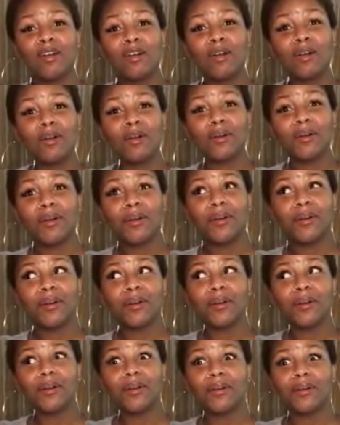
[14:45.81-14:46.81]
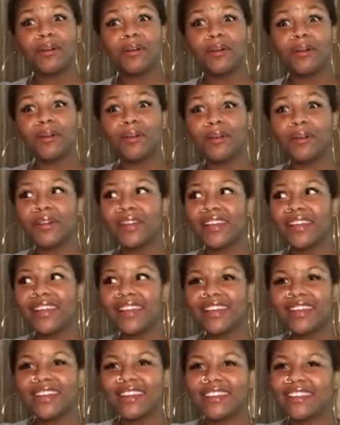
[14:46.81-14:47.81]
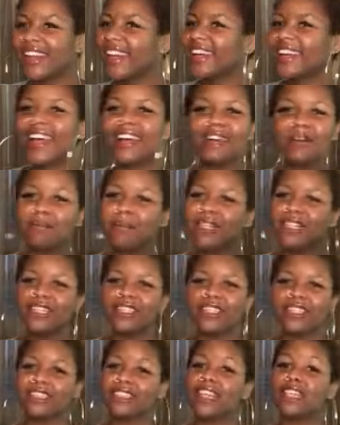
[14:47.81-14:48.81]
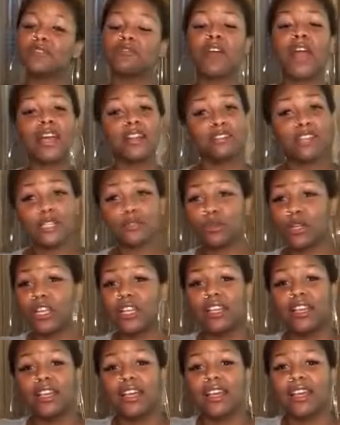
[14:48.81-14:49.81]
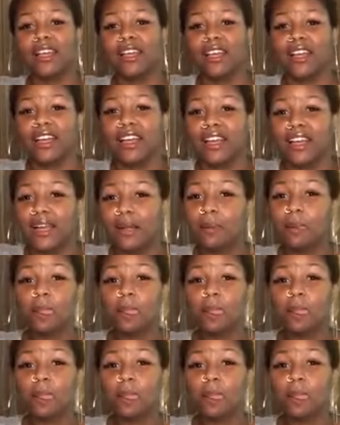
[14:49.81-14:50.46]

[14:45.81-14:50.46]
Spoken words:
Oh, okay. Like, I mean, look, that's fine. That's what.